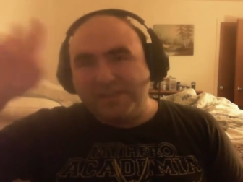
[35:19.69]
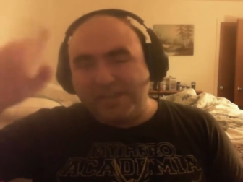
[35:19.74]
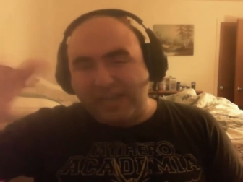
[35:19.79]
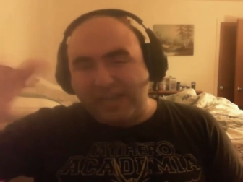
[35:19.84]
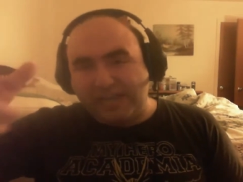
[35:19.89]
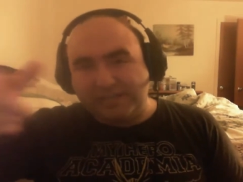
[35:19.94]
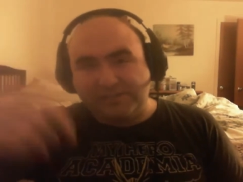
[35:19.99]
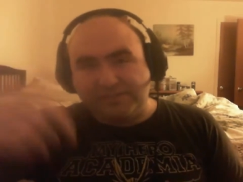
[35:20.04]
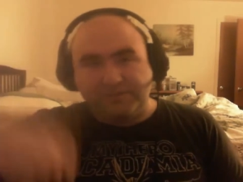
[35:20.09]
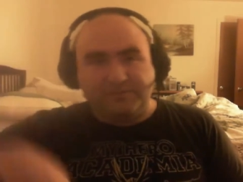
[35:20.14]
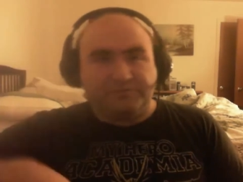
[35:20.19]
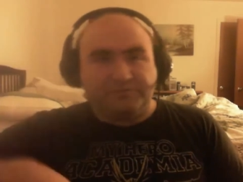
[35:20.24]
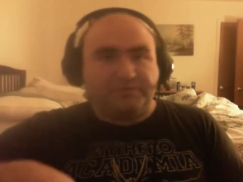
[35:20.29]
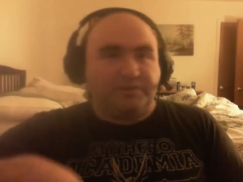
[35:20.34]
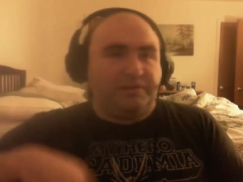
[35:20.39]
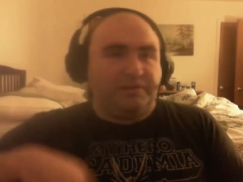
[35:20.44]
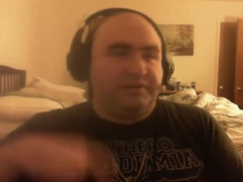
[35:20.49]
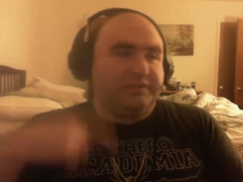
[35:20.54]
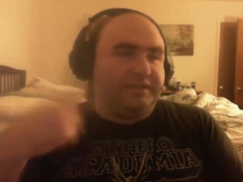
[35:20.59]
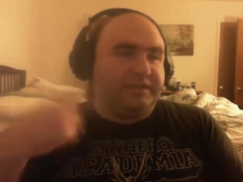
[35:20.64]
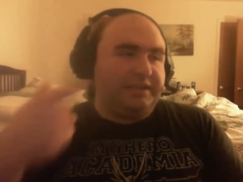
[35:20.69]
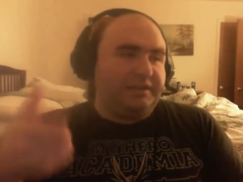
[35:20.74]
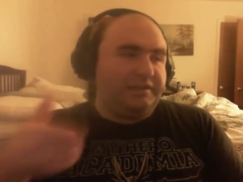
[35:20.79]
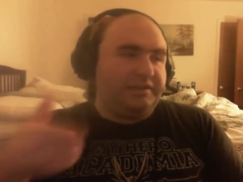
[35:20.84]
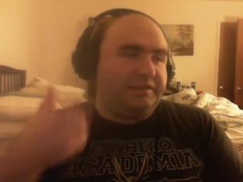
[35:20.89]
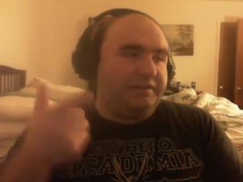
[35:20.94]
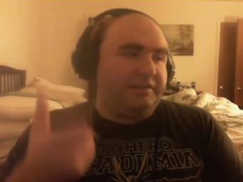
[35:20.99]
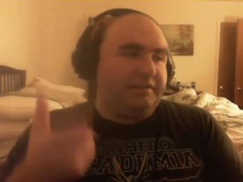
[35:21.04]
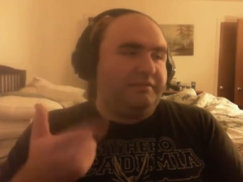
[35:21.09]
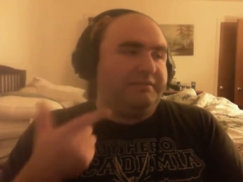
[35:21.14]
catch those words
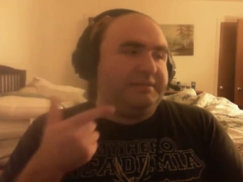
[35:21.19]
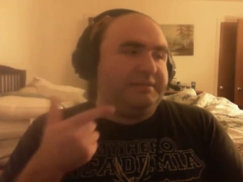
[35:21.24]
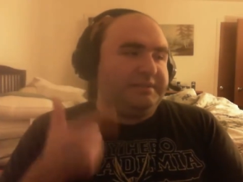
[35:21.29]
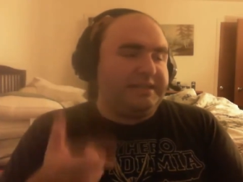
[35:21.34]
and, you know,